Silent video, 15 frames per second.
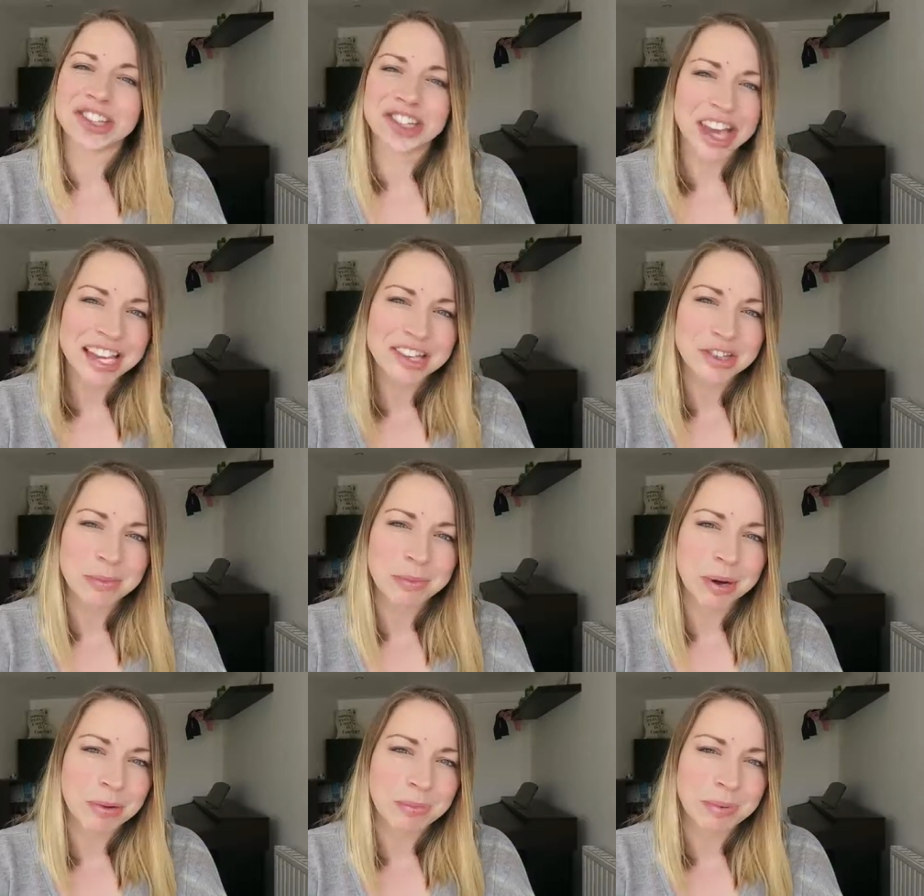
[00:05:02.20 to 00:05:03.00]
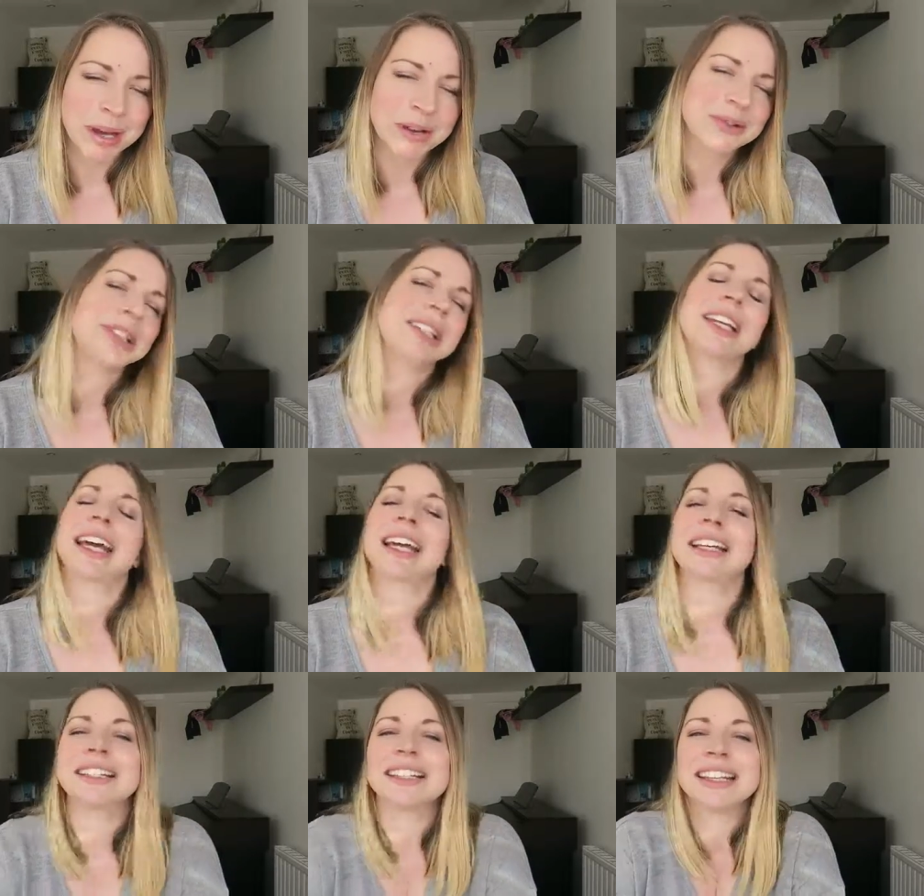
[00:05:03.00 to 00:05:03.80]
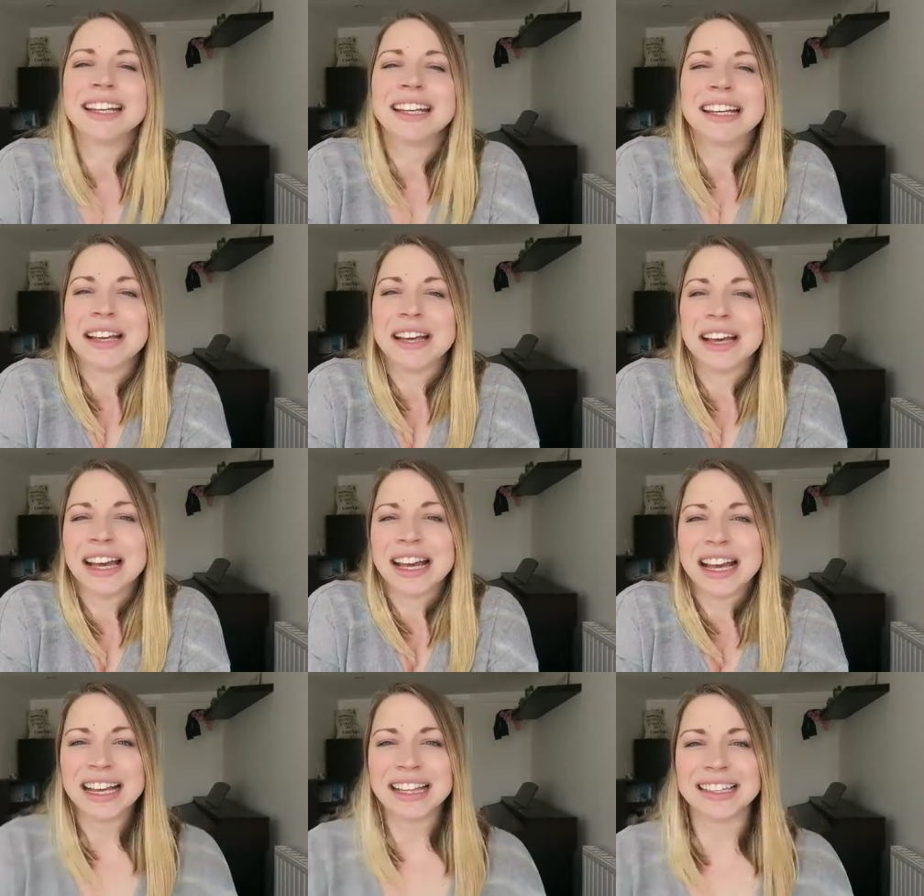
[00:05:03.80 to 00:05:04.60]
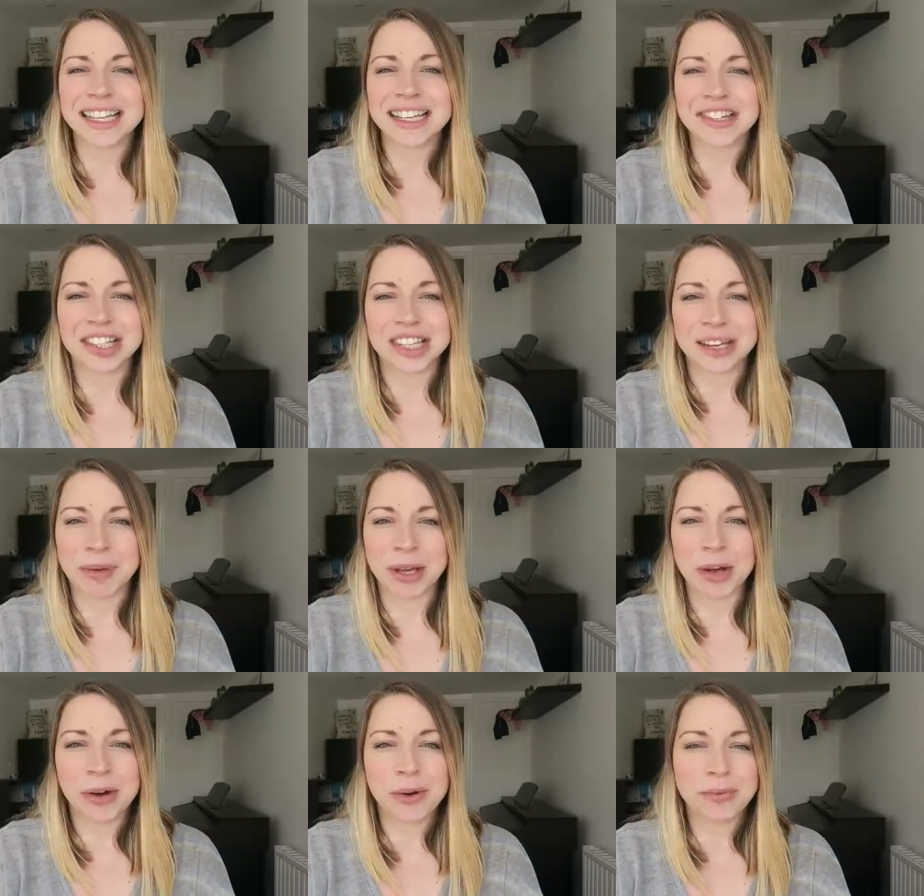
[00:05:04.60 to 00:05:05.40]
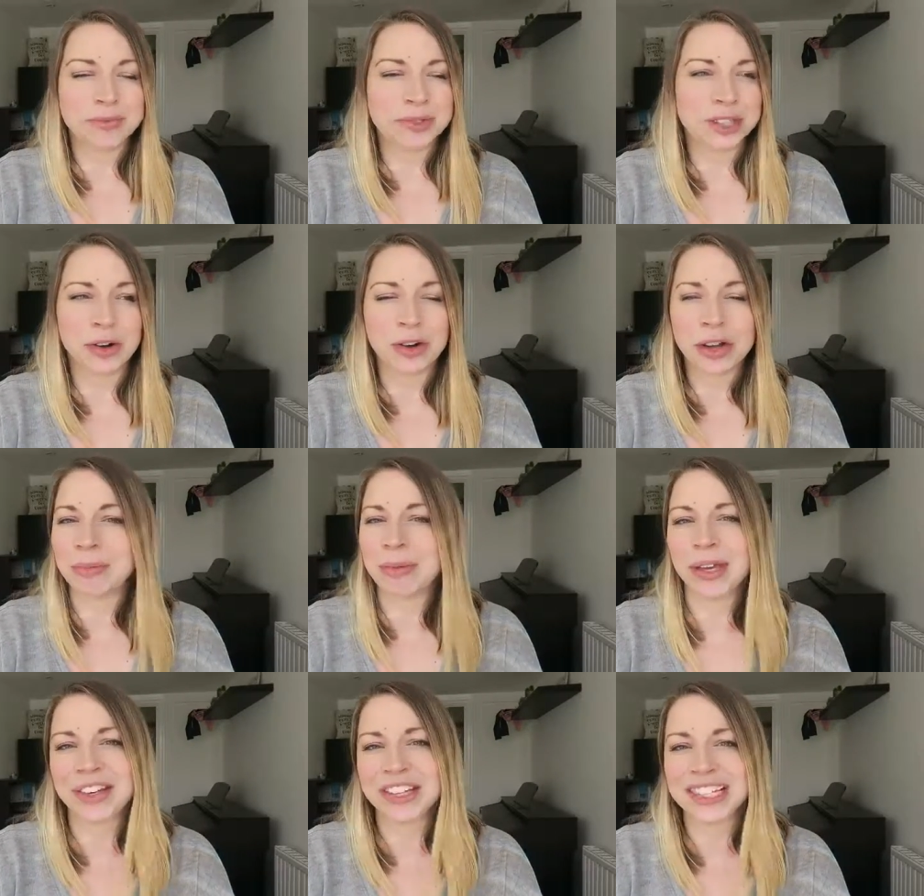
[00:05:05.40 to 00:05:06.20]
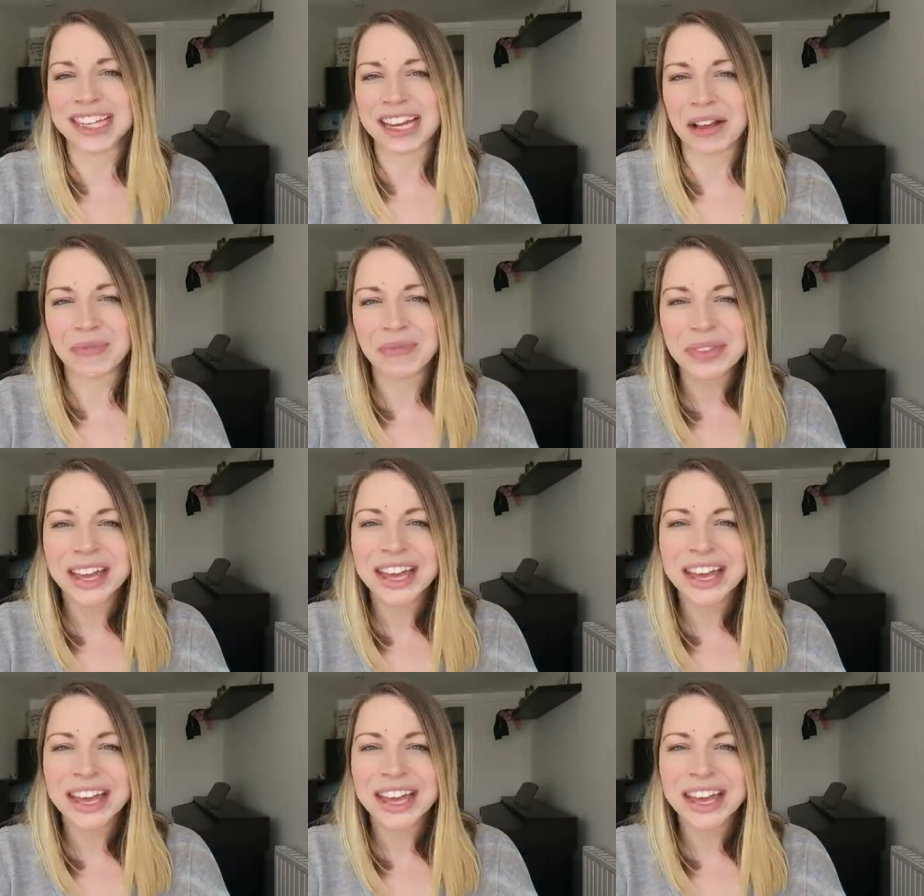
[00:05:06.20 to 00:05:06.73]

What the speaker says: shares your blog post and essentially becomes your community.